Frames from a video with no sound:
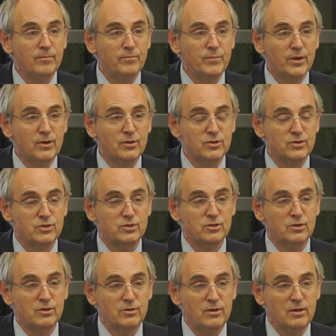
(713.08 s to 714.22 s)
because
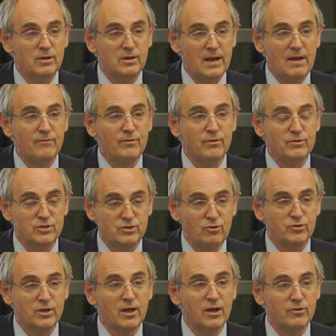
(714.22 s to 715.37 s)
Latvia is
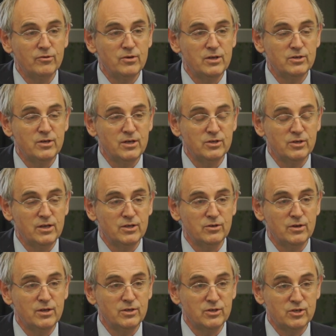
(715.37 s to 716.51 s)
not
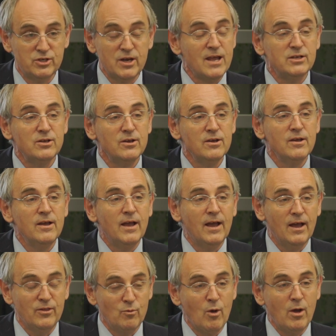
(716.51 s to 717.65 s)
is a state,
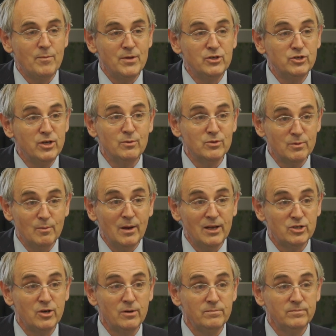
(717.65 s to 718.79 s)
and the YPG was a
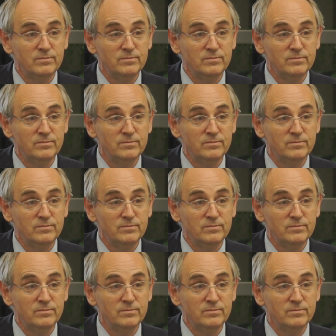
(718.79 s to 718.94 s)
militia.